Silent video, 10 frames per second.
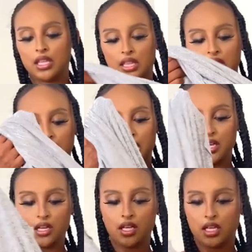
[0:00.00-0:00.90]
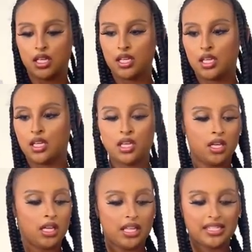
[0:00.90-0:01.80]
the,
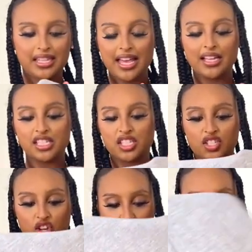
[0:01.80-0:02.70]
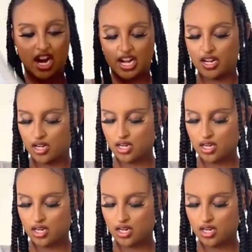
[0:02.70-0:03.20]
it's like a skirt.